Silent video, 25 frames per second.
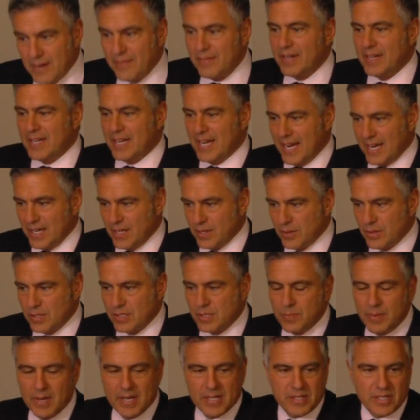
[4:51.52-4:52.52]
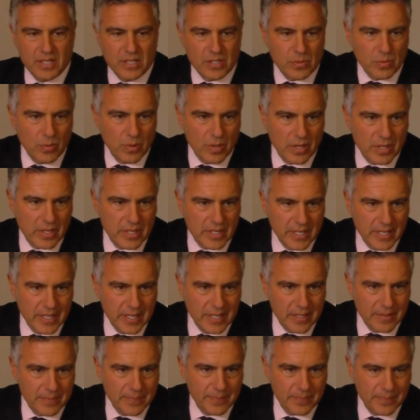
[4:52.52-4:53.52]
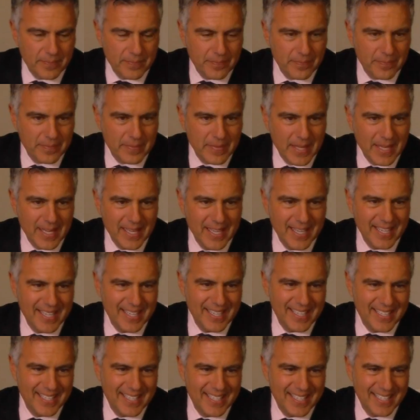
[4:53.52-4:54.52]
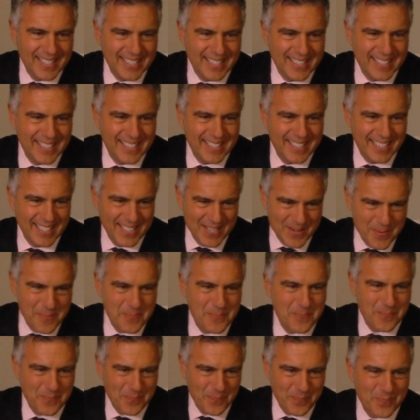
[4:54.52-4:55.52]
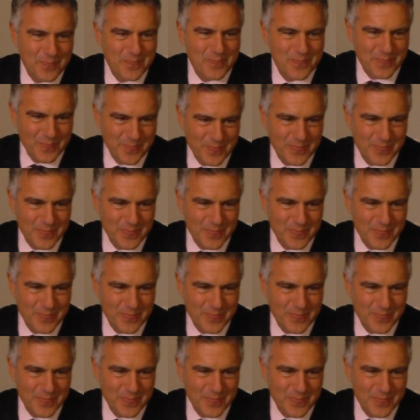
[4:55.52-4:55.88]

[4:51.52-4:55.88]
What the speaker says: The inspiration of creating Next Level for me was to support